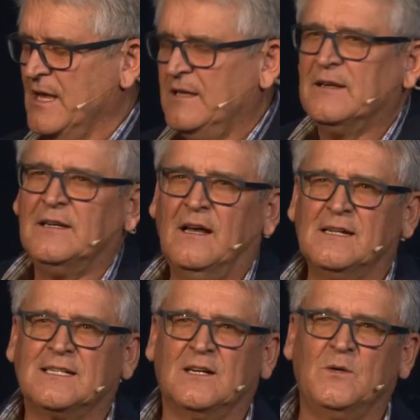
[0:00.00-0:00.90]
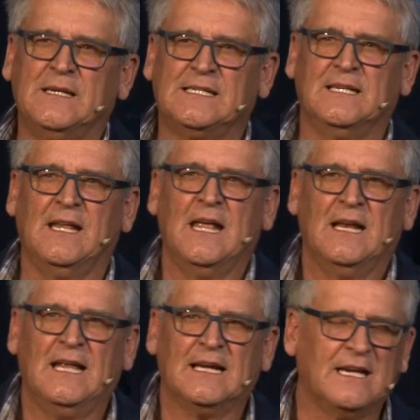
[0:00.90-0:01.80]
You can ask a question
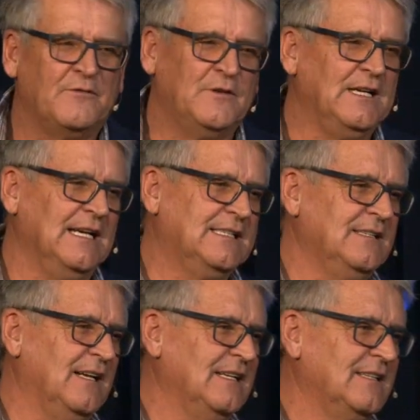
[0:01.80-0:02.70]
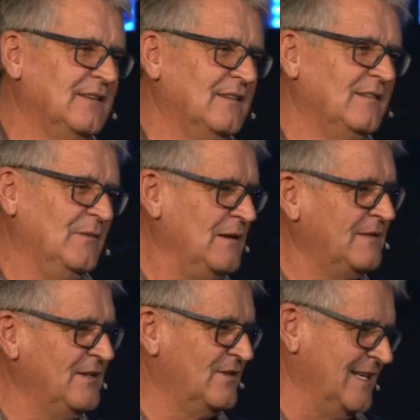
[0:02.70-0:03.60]
like, if you die tonight, where
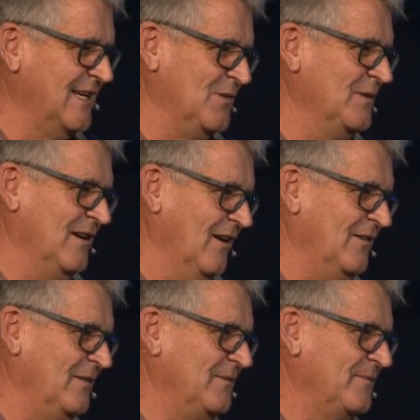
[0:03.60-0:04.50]
do you think you would go?